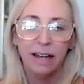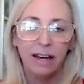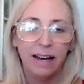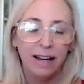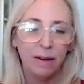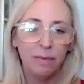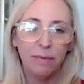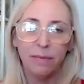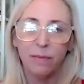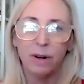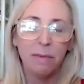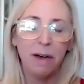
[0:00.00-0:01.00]

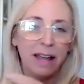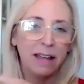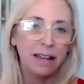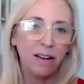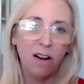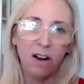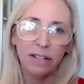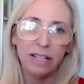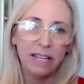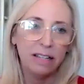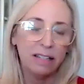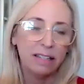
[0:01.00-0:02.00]
One of my
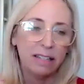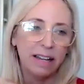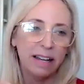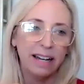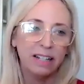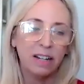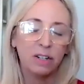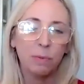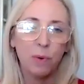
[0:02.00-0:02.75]
colleagues, Dr.